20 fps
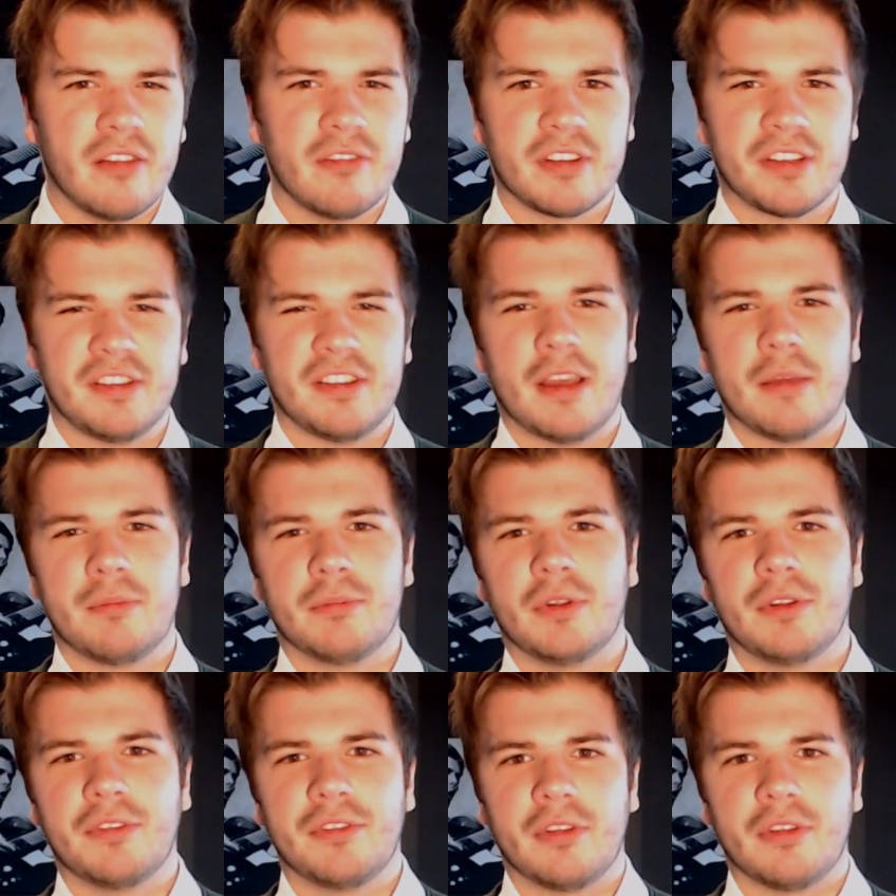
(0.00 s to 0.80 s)

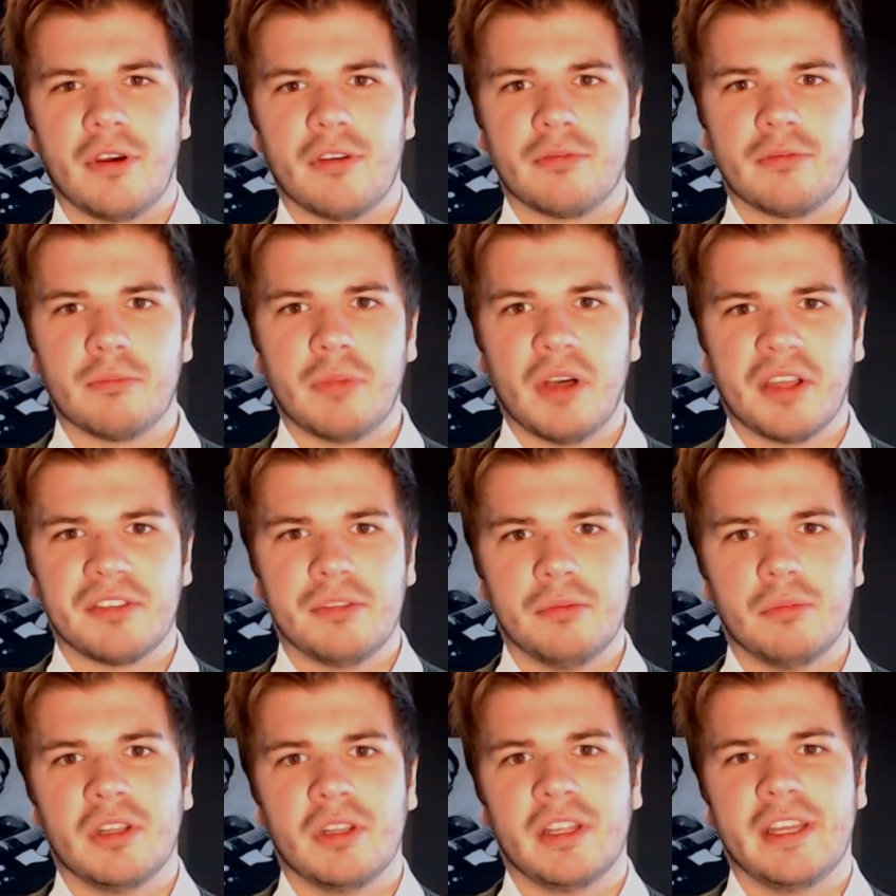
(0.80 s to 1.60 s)
examples of
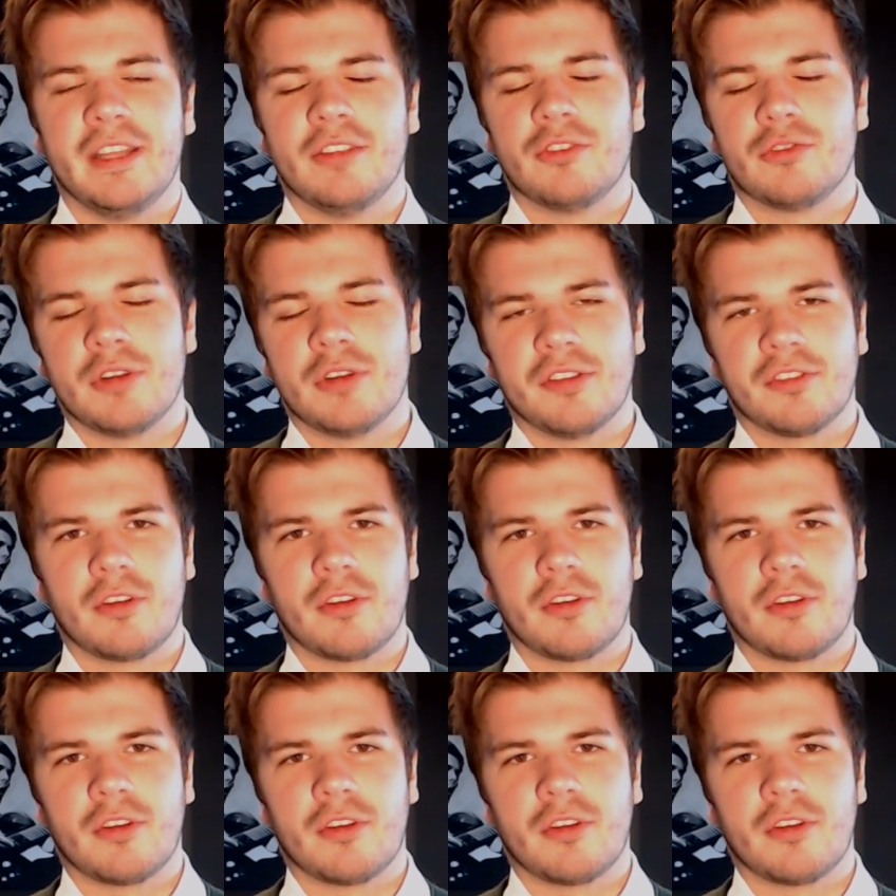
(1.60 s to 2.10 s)
possible interest